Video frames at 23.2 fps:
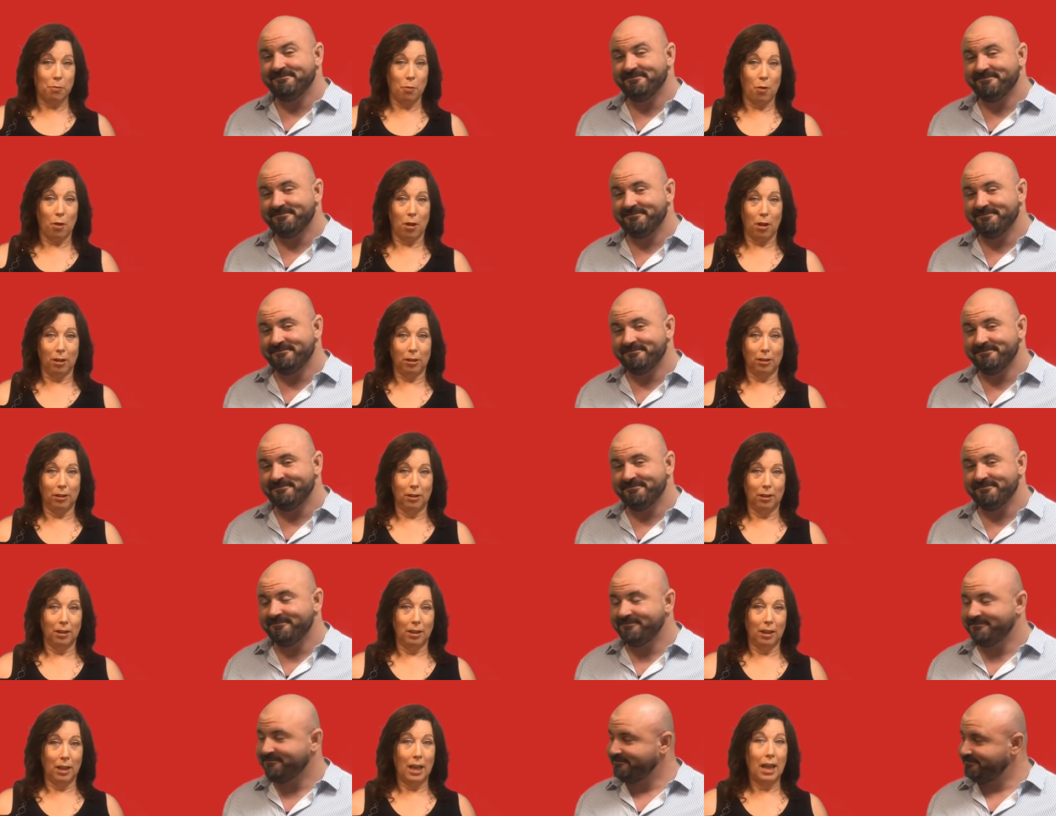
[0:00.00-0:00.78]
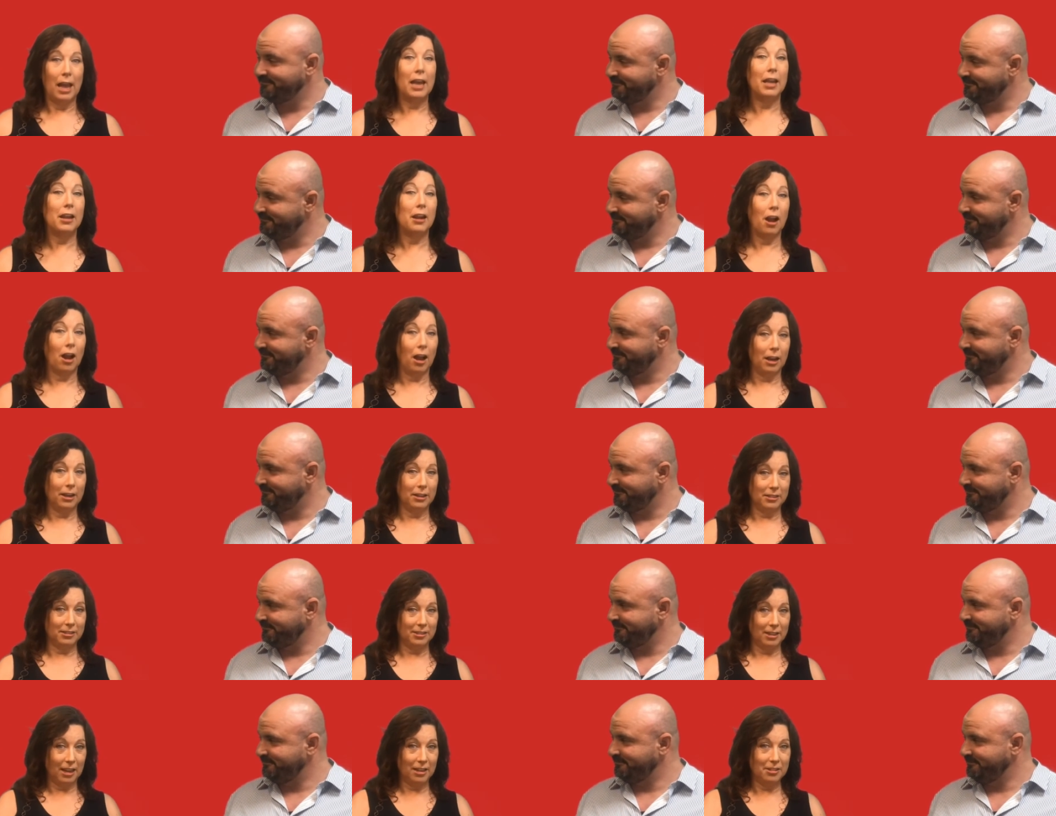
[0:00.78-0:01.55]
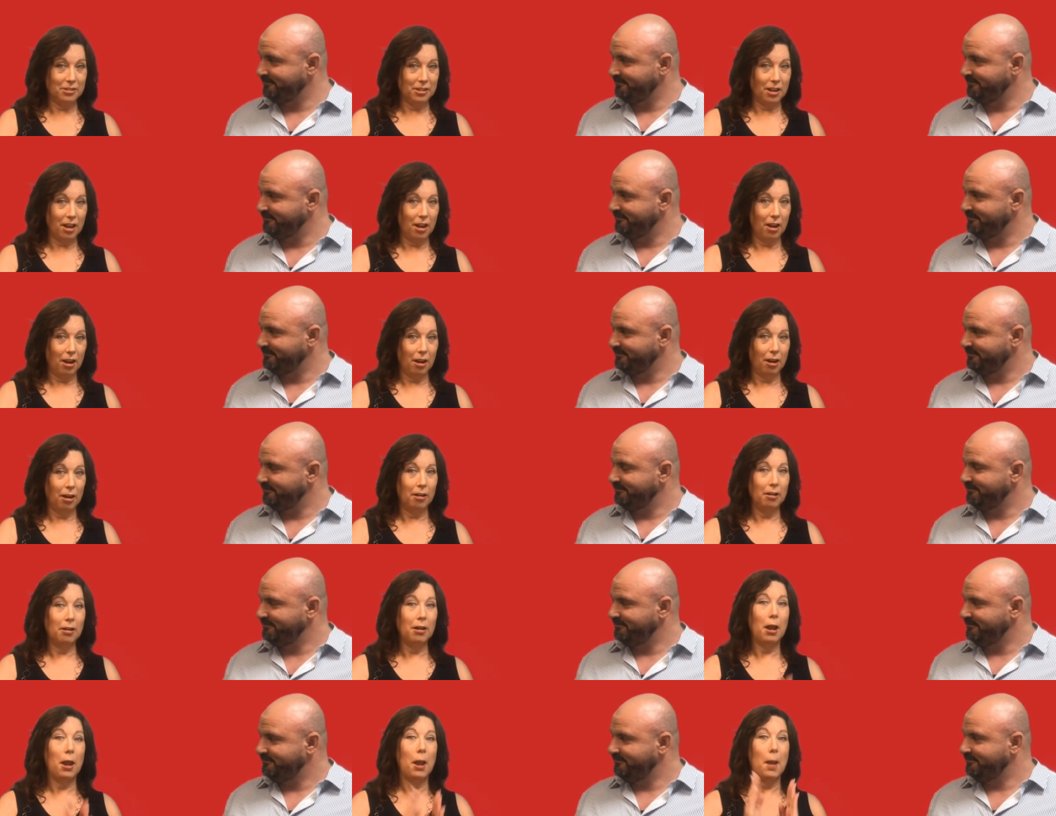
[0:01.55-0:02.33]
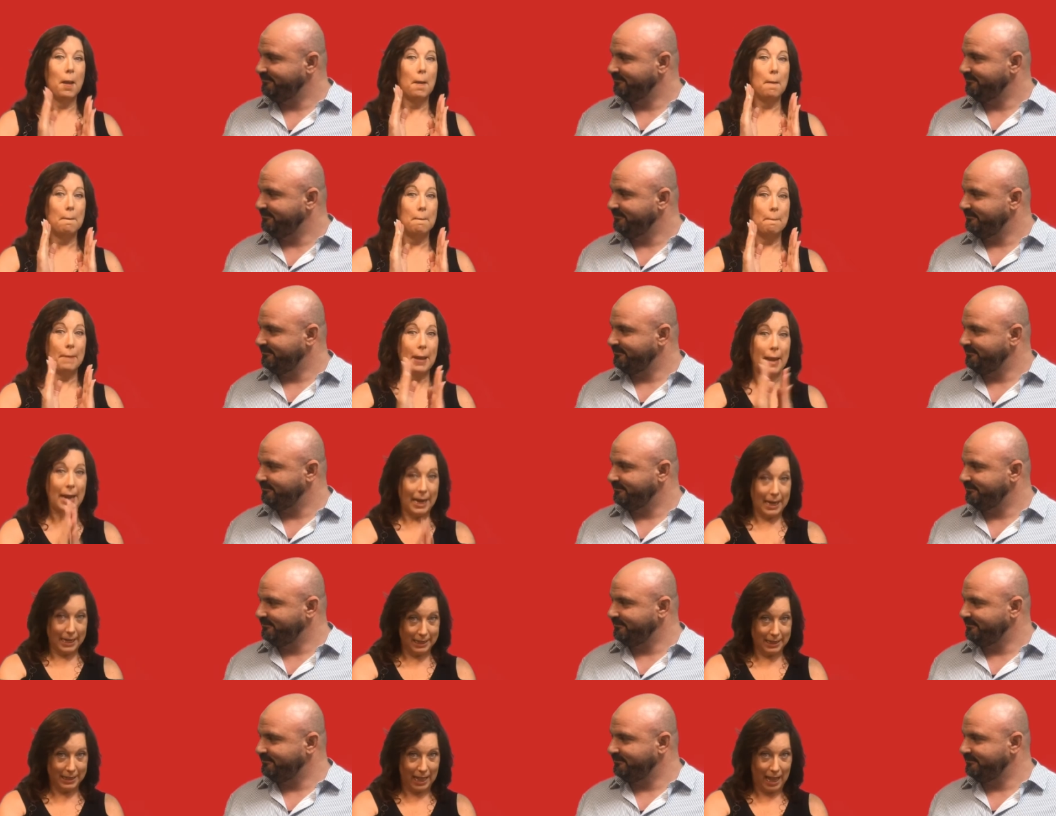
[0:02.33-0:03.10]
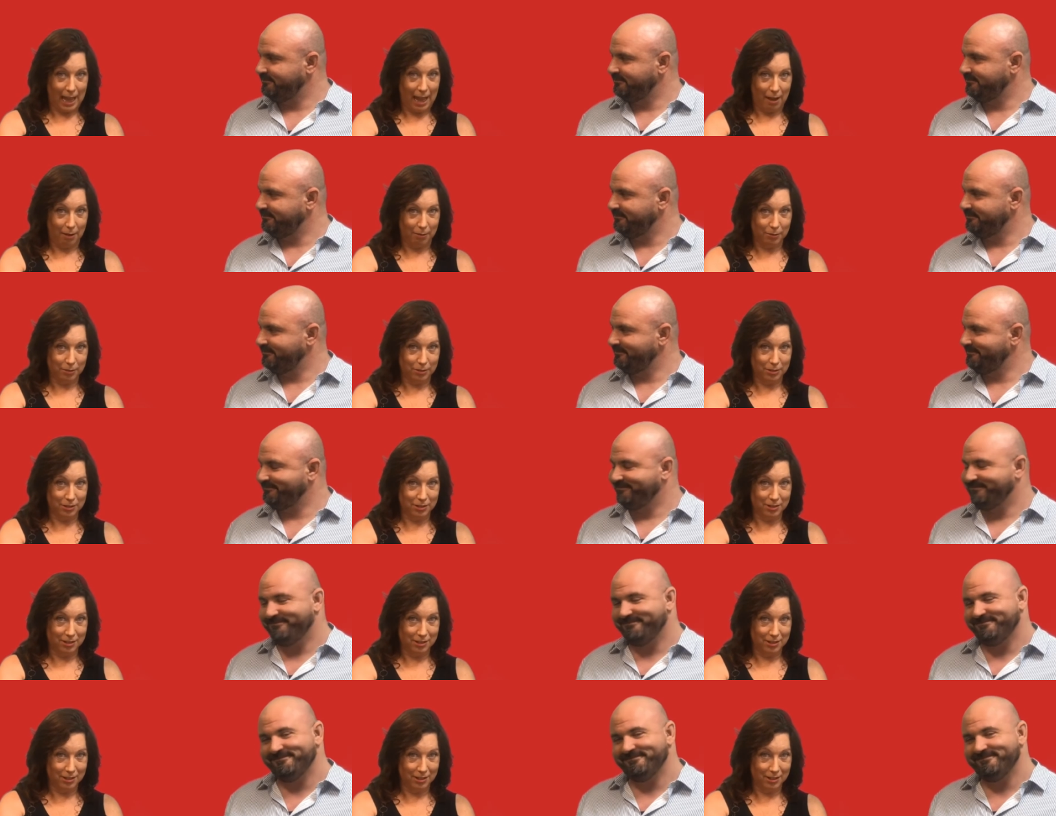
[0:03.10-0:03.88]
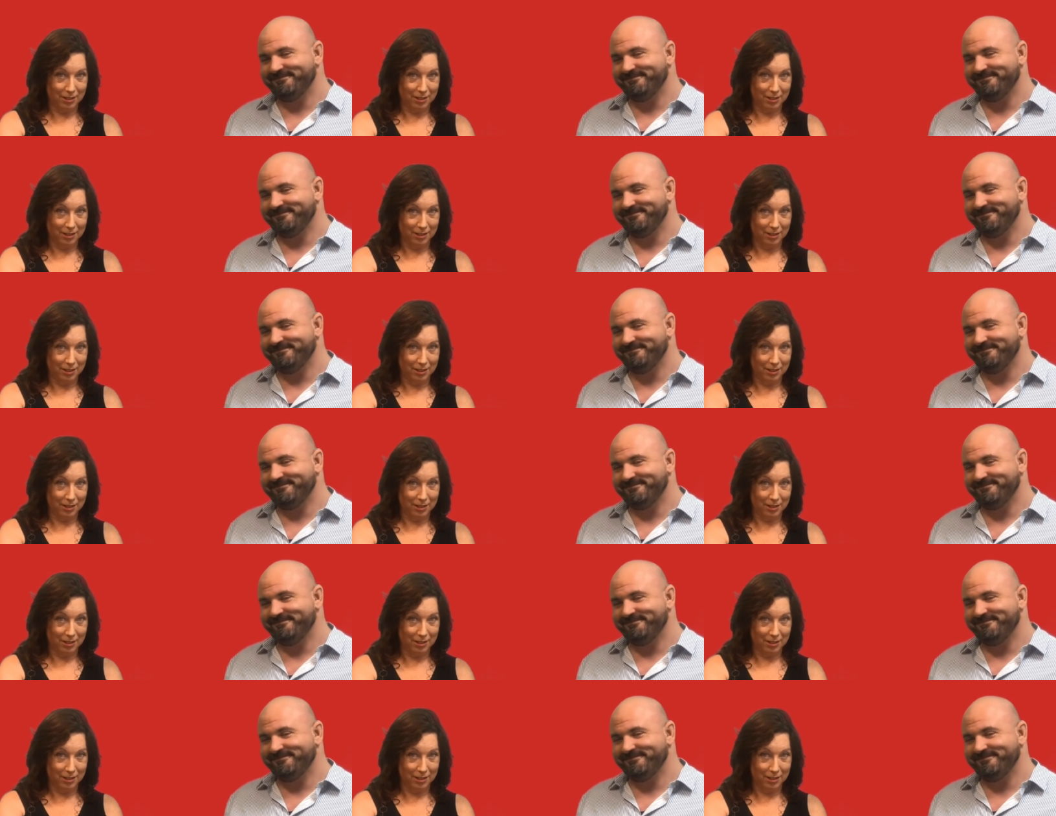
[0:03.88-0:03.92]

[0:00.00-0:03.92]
Speaker 1: wall. And I said to her, paint the house.